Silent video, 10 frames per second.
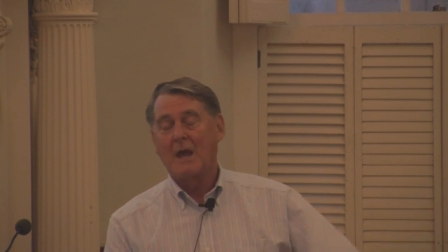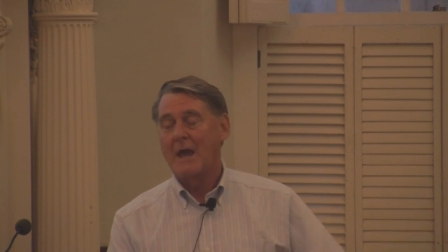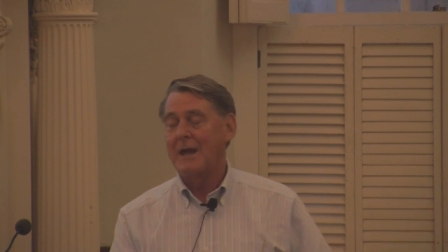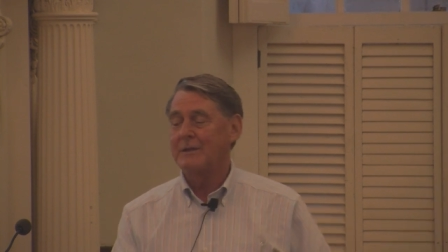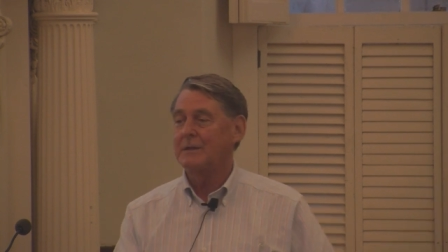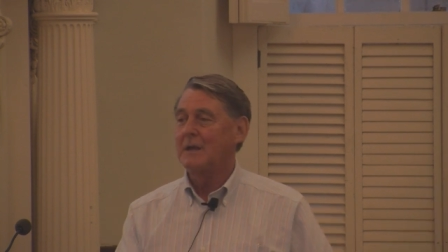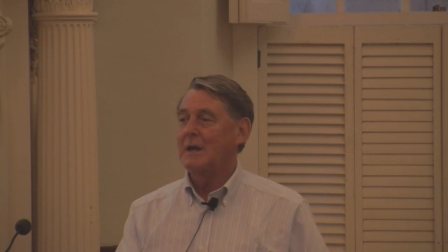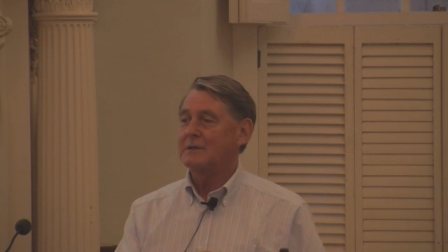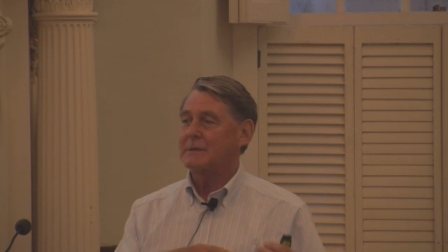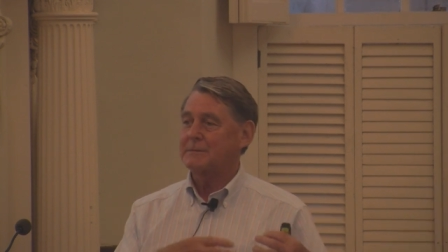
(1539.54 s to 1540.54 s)
And
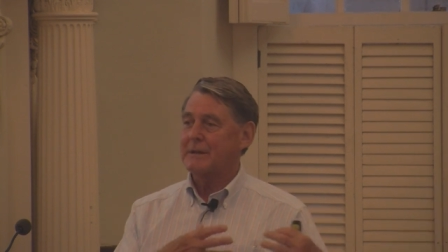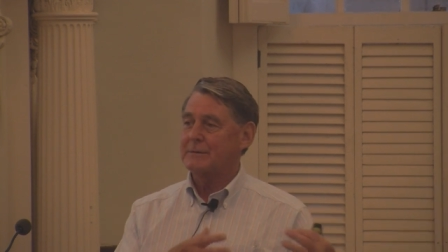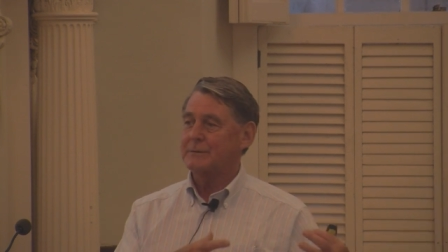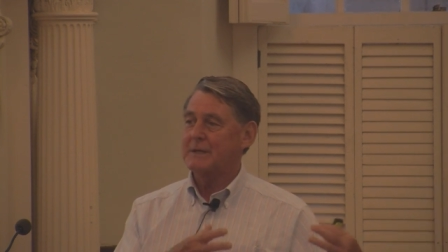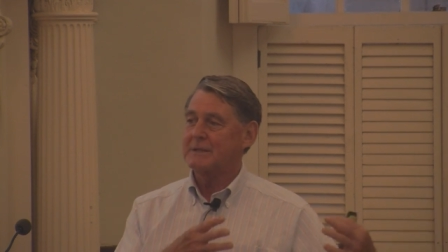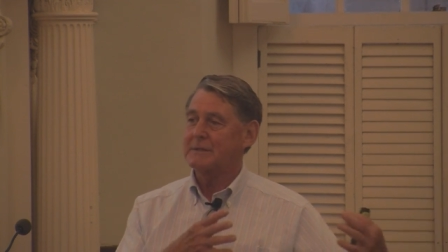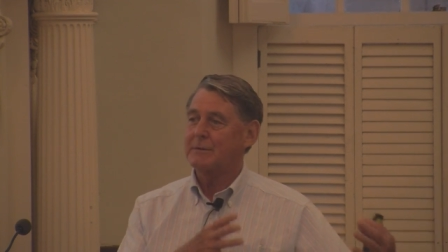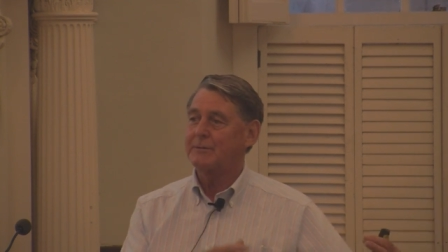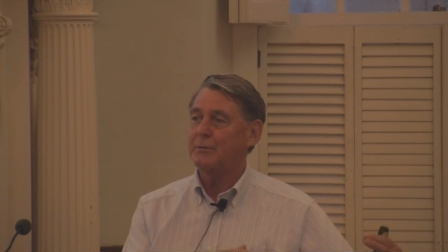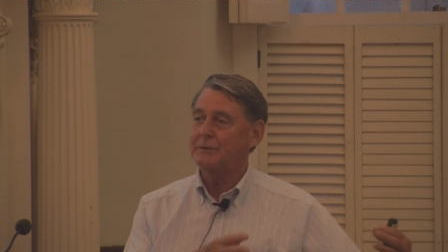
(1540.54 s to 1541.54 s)
sometimes they were saying some
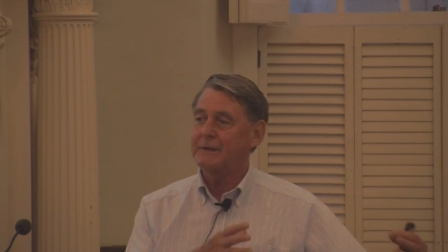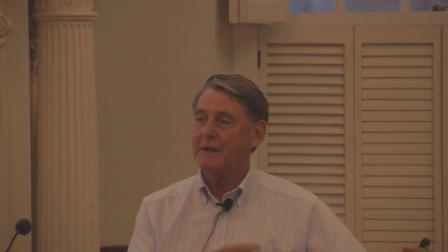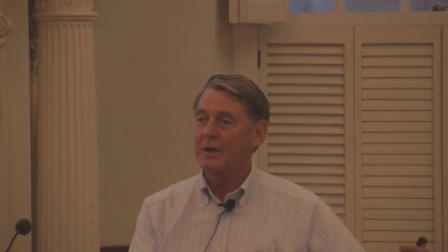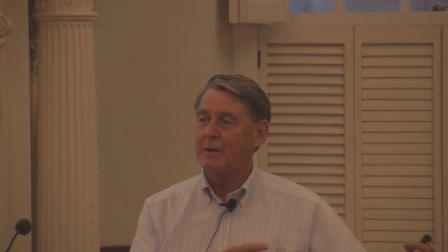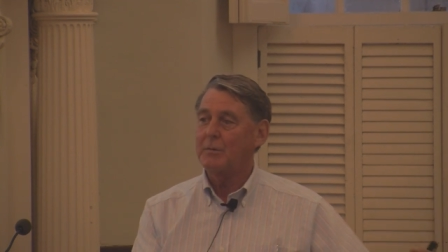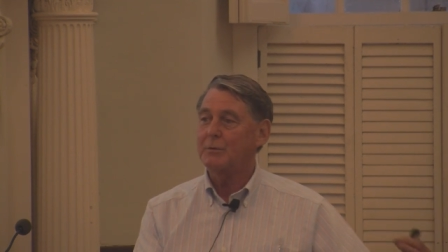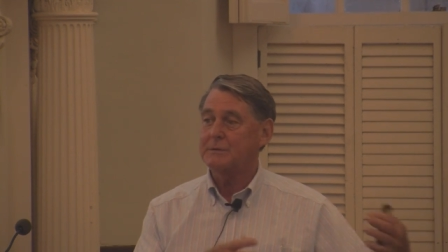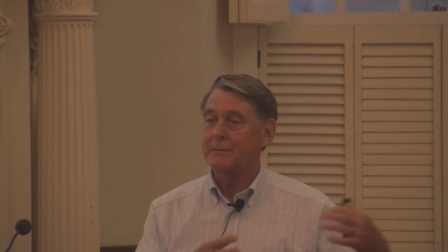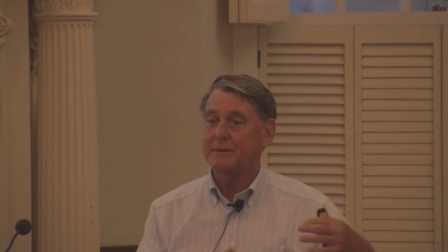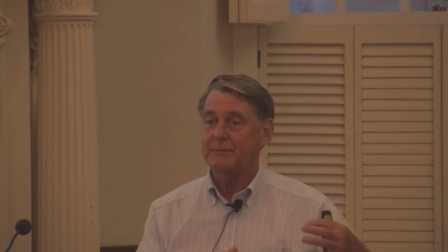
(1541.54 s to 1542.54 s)
of the food that they got on the boat
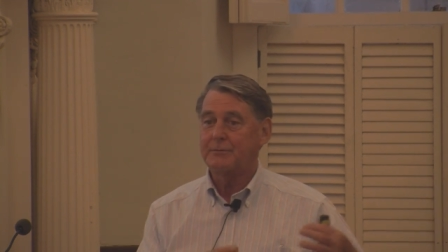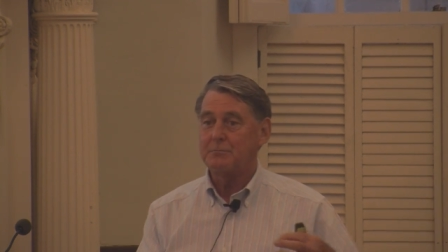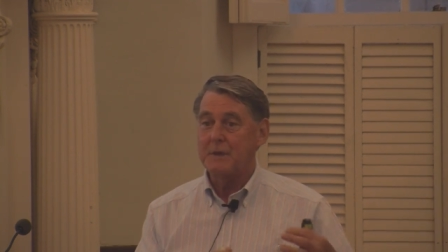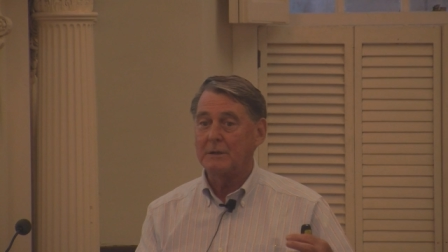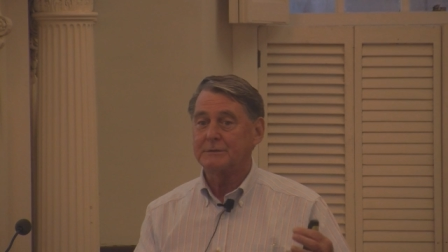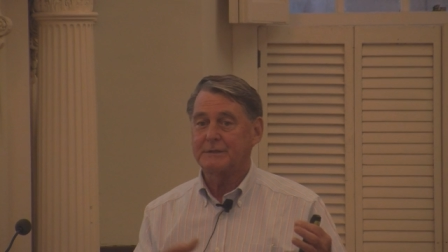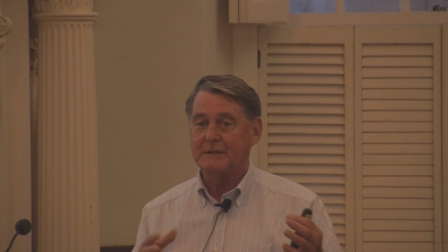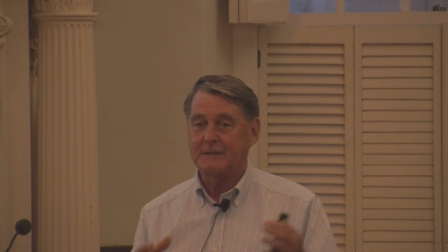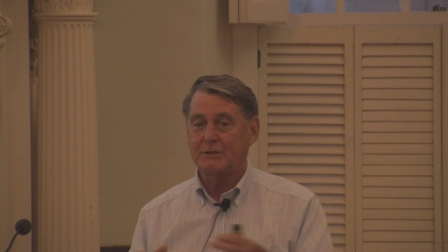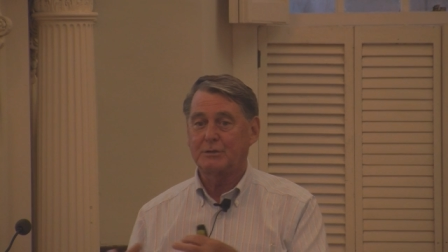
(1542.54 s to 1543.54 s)
was the best meals
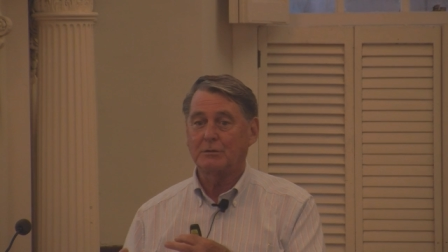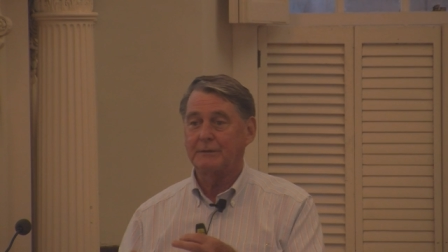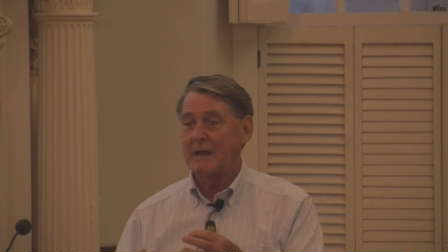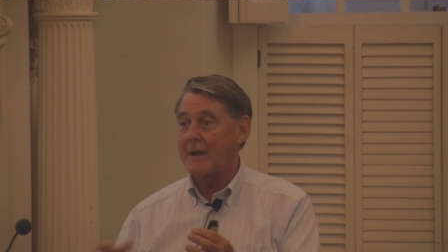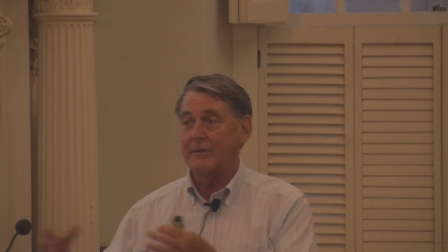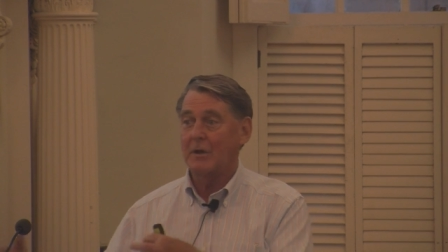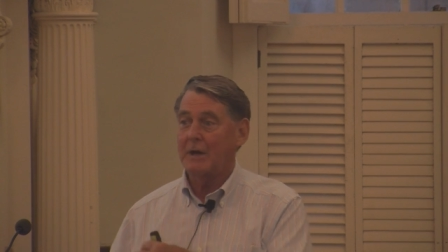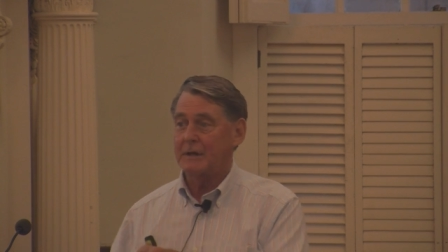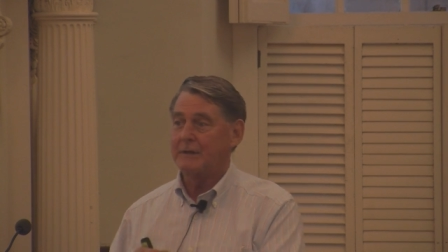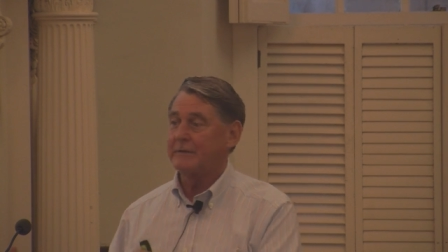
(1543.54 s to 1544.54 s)
these, these children ever
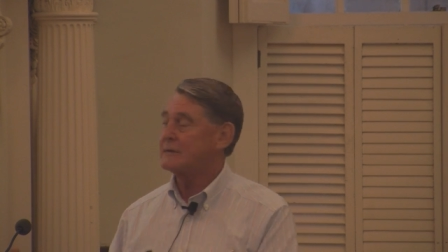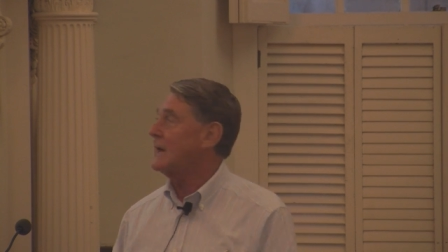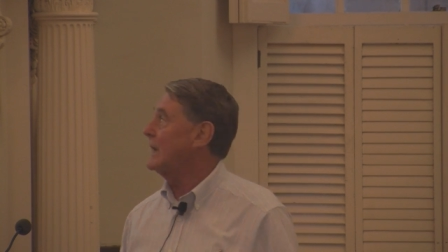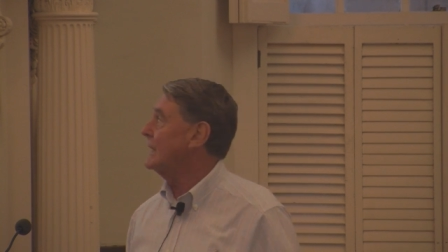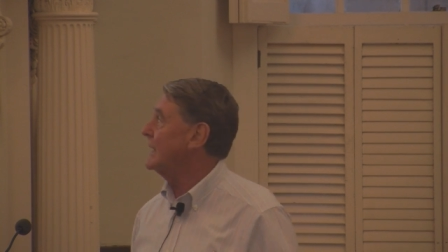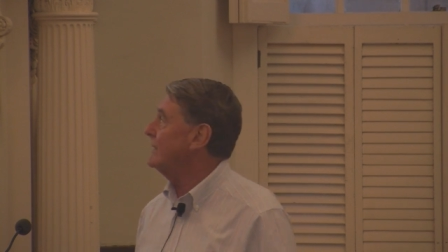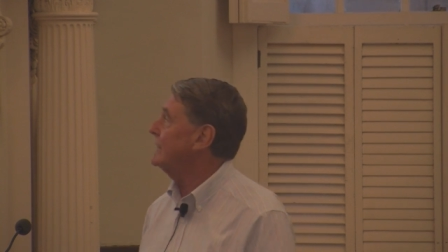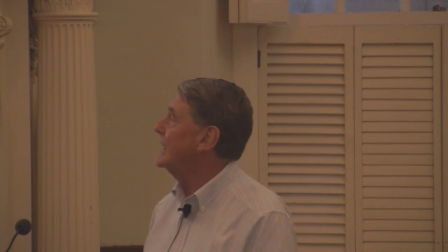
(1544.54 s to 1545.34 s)
got in their entire life.